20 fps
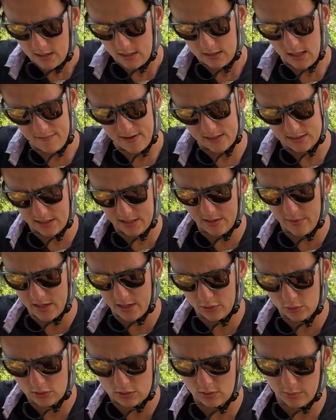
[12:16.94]
No one's any what
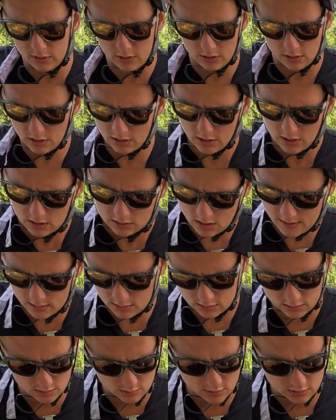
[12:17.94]
I used to be. Not
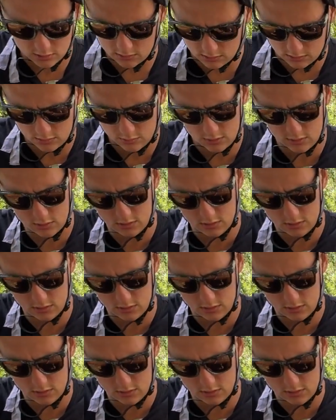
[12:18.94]
saying what I used to